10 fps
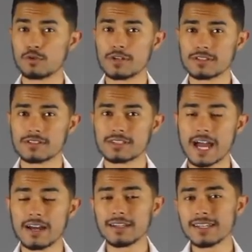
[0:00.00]
twist on
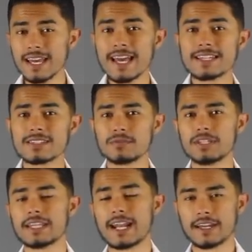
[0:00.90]
styling, and
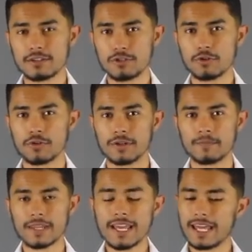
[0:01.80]
something that I enjoyed.
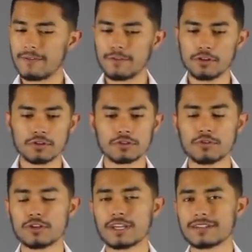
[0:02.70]
And if you look through
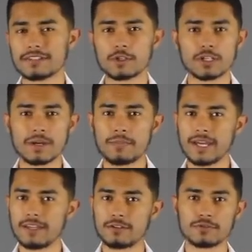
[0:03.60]
their Kickstarter
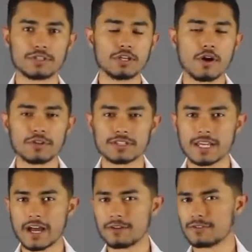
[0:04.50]
campaign, you'll see all the
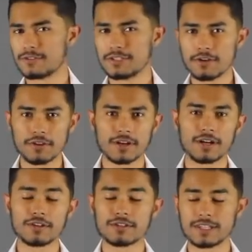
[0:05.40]
styles, you'll see all the
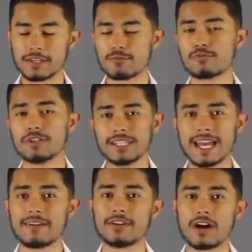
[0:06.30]
colors, and they really
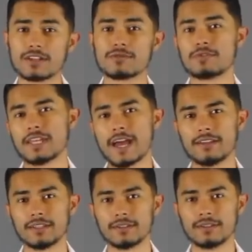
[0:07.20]
have an awesome
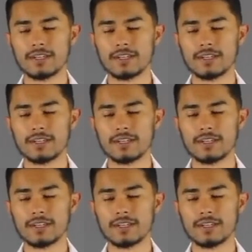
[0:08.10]
styling.